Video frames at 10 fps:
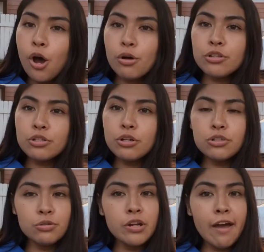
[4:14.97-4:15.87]
Also,
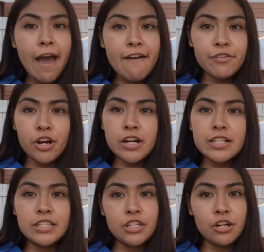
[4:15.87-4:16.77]
do not have
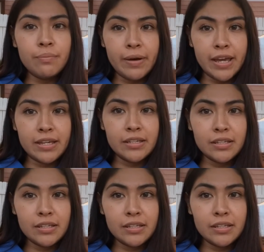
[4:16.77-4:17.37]
curtains nearby.